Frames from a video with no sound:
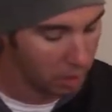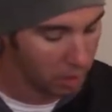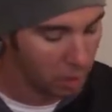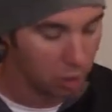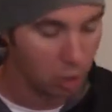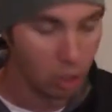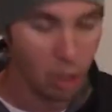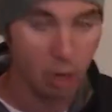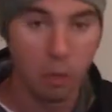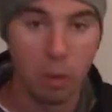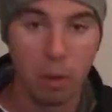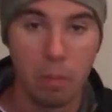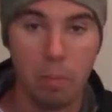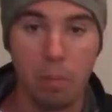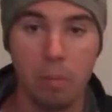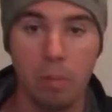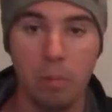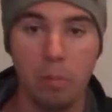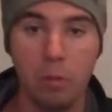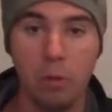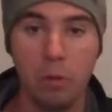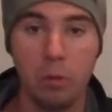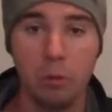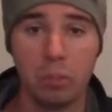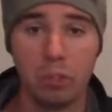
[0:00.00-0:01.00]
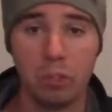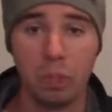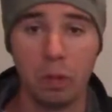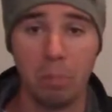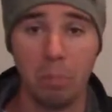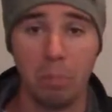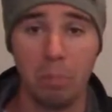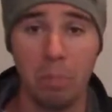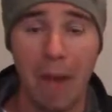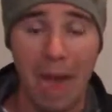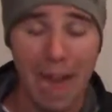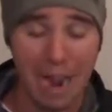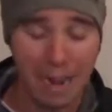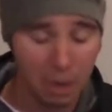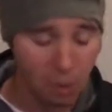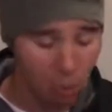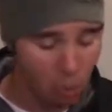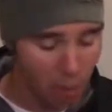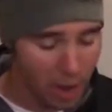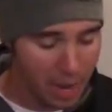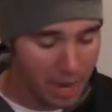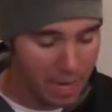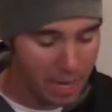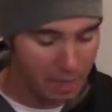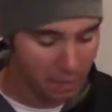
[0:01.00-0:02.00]
You're going to be using your body
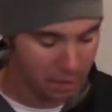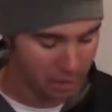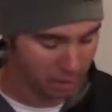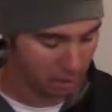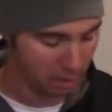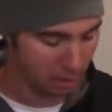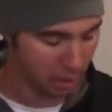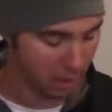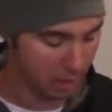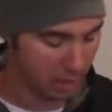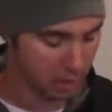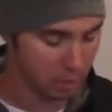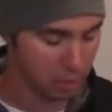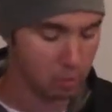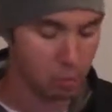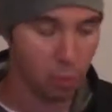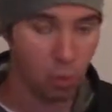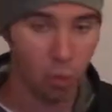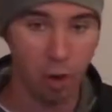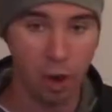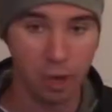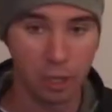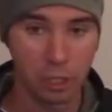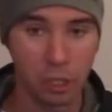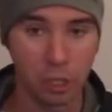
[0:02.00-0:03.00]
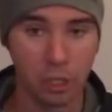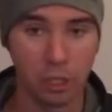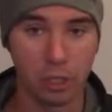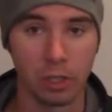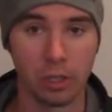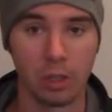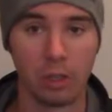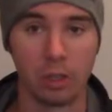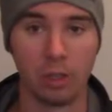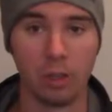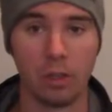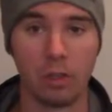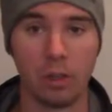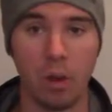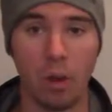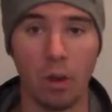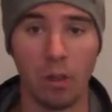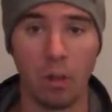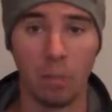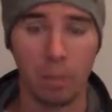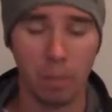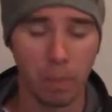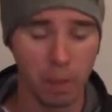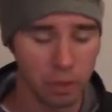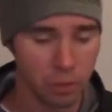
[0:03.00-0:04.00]
weight as pressure on
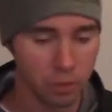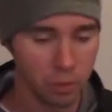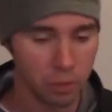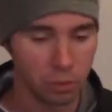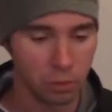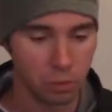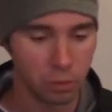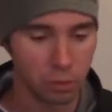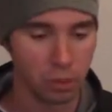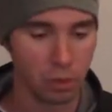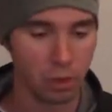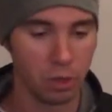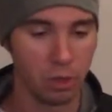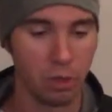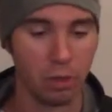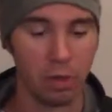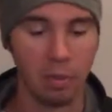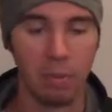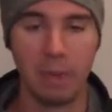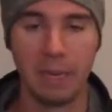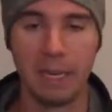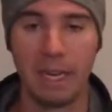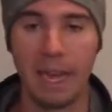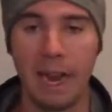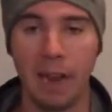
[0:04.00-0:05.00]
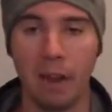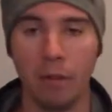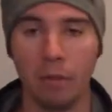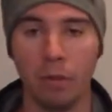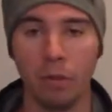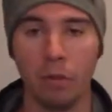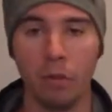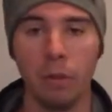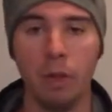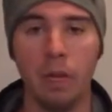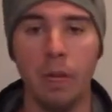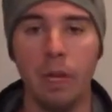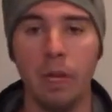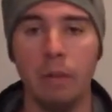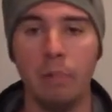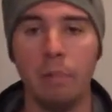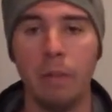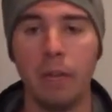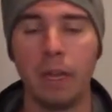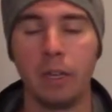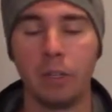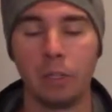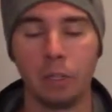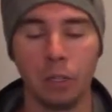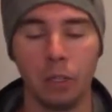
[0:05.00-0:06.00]
the muscle, so you're going to be careful,
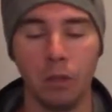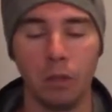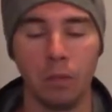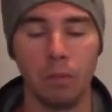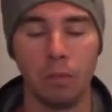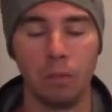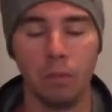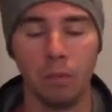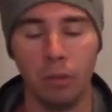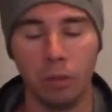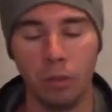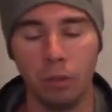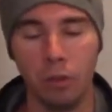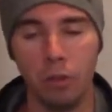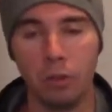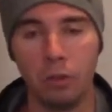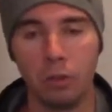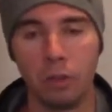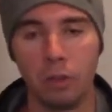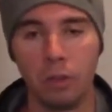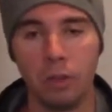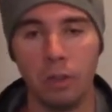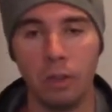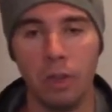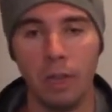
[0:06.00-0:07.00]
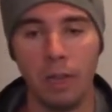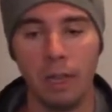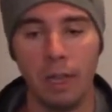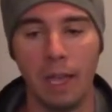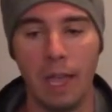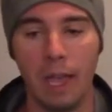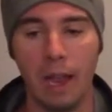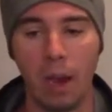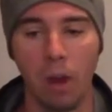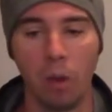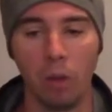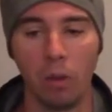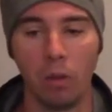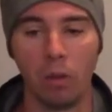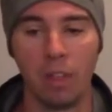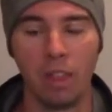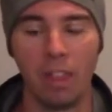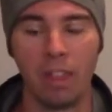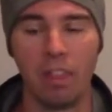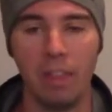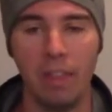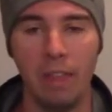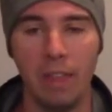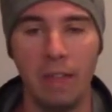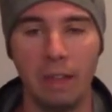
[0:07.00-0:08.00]
making sure you're using it on
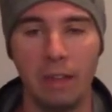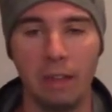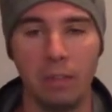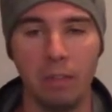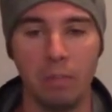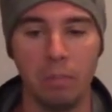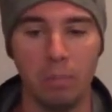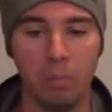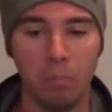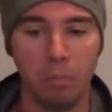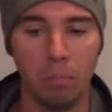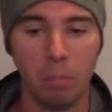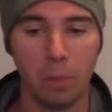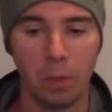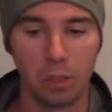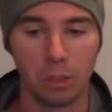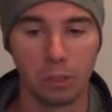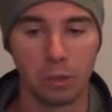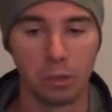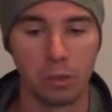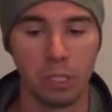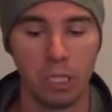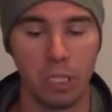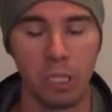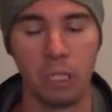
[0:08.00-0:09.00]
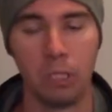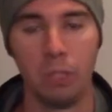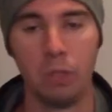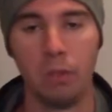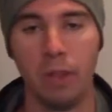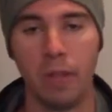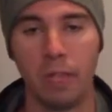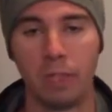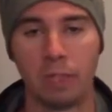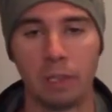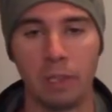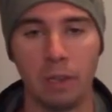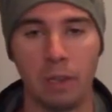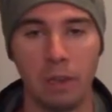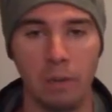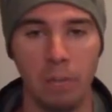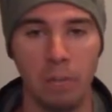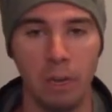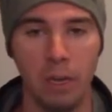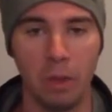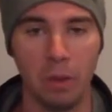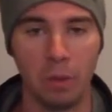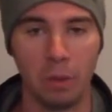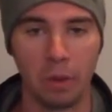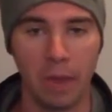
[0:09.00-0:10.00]
thick muscle tissue that's going to
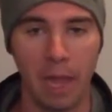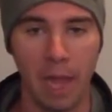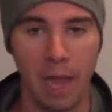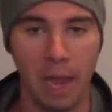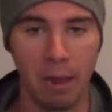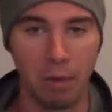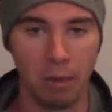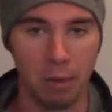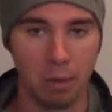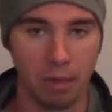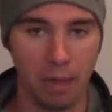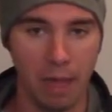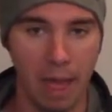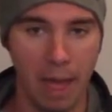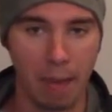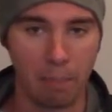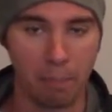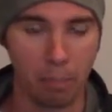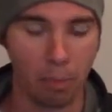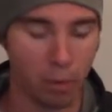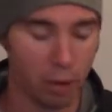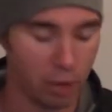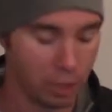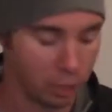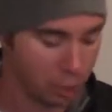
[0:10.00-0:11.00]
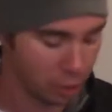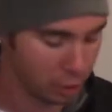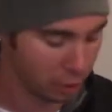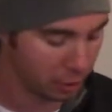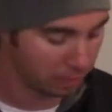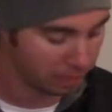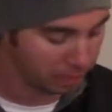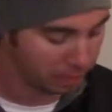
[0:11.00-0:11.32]
be okay with that pressure.